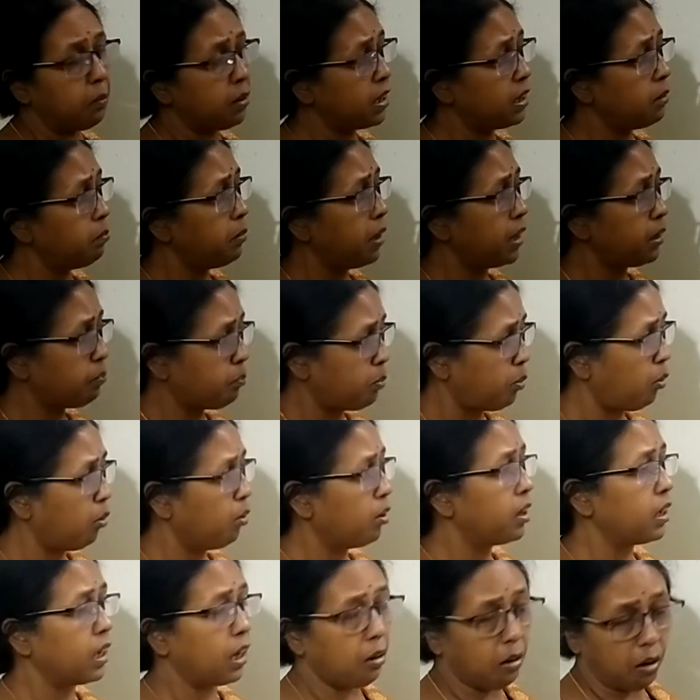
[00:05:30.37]

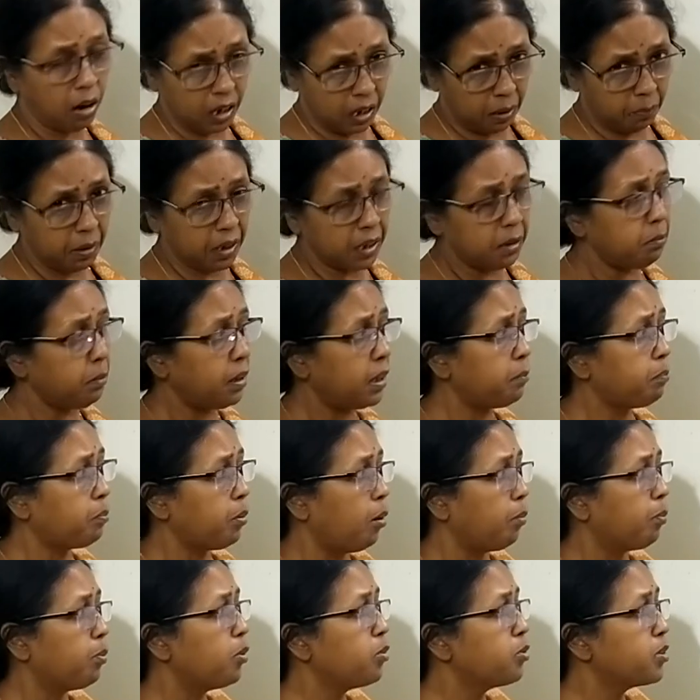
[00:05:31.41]
amendment
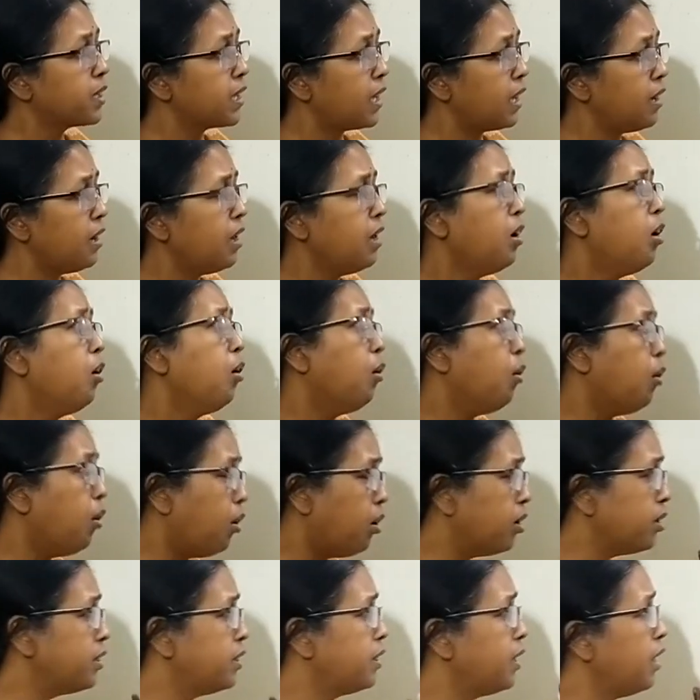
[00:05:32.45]
proposal,
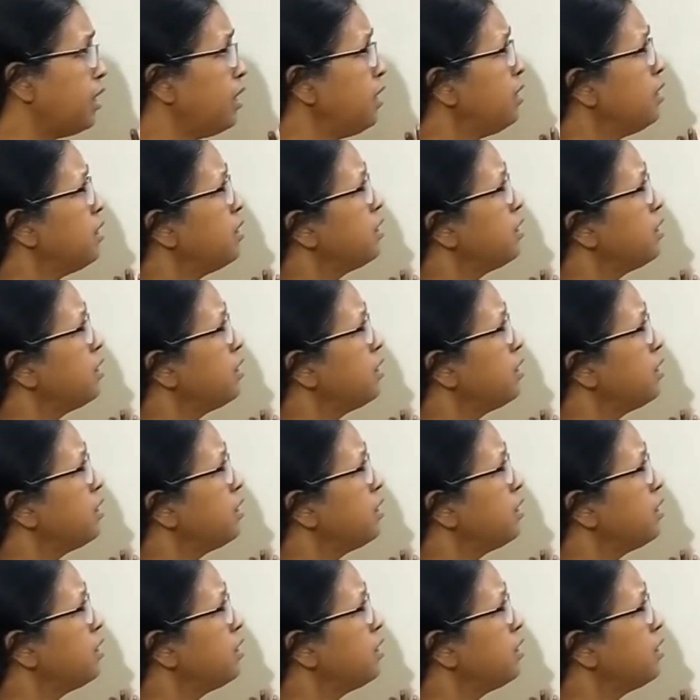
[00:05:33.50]
or the